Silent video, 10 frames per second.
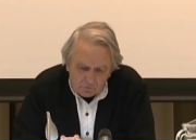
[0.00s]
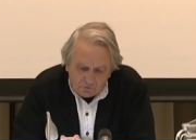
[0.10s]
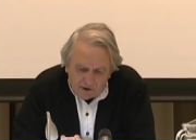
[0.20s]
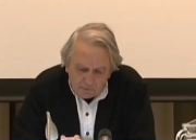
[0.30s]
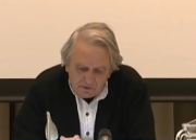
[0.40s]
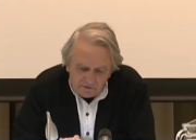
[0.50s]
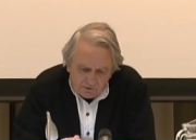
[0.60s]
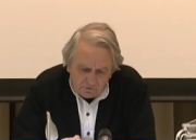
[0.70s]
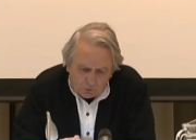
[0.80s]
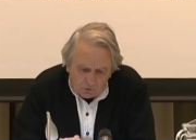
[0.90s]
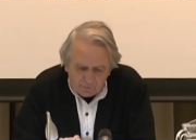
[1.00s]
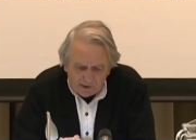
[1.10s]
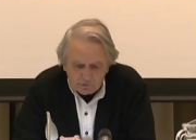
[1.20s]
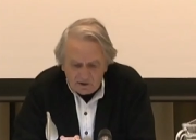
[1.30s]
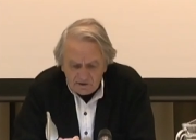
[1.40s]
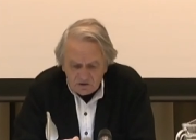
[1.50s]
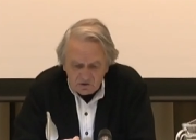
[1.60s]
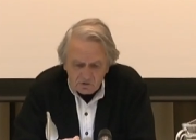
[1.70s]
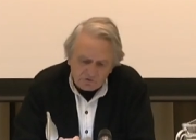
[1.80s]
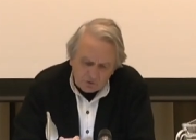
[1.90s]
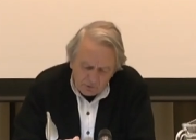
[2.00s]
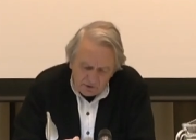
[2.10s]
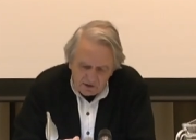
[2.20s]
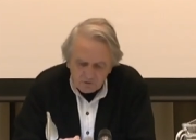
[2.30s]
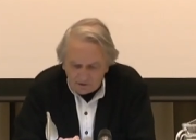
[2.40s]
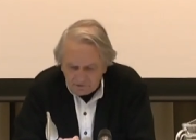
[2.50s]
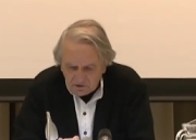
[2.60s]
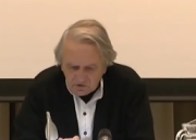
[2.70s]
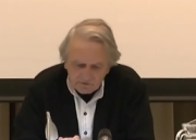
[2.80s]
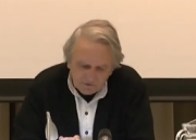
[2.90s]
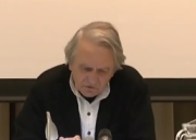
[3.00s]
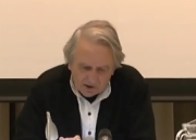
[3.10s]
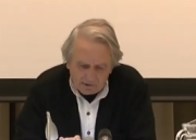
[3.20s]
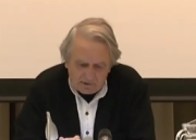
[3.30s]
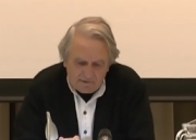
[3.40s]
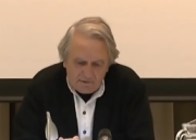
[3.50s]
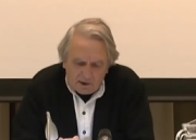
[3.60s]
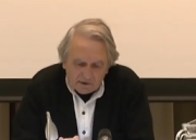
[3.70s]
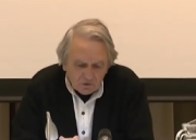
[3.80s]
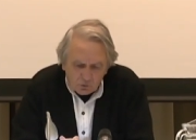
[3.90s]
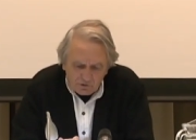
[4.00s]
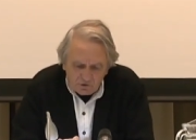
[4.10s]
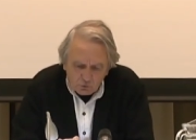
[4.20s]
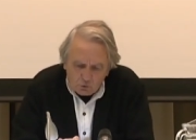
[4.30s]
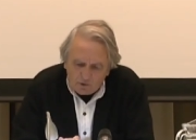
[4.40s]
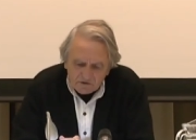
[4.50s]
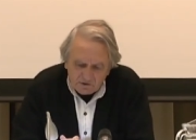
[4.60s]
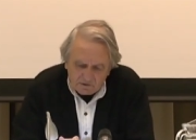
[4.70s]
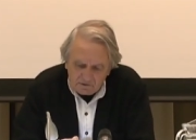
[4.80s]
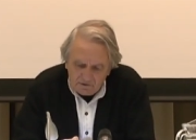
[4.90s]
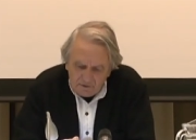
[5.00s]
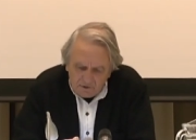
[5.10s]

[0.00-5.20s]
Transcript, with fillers: The verities involved by religion, authority, tradition, style are thrown into question,